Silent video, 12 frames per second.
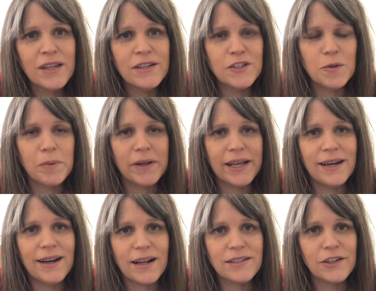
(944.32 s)
to plan
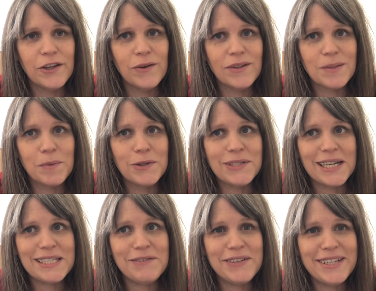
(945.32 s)
and execute on some of those
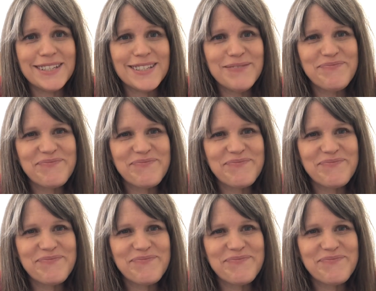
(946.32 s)
activities.